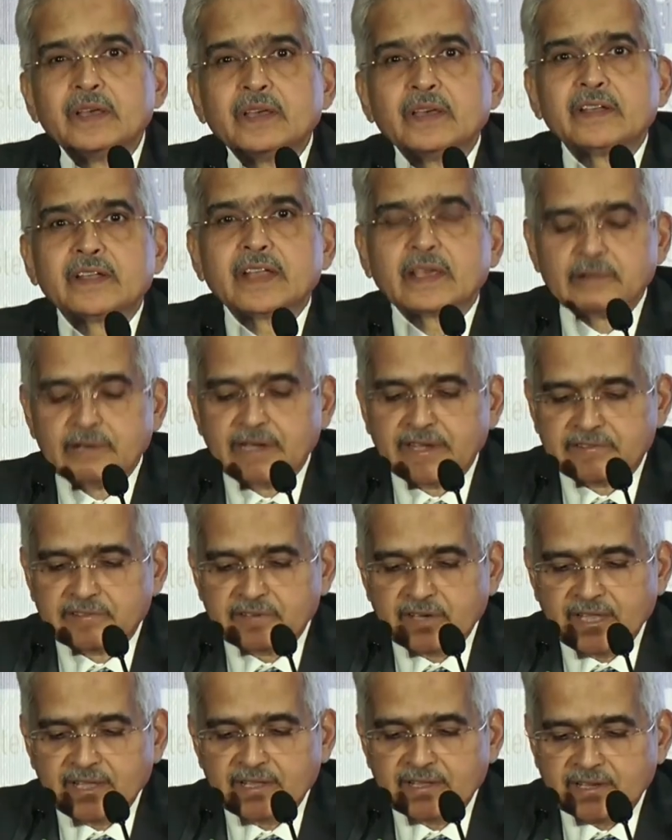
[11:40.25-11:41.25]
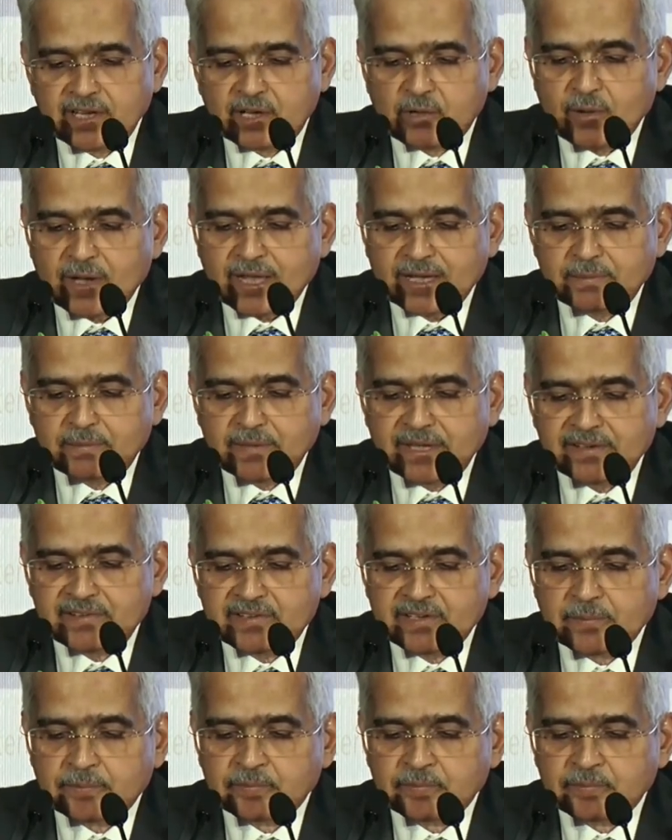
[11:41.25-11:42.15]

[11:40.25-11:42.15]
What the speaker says: regulatory requirement.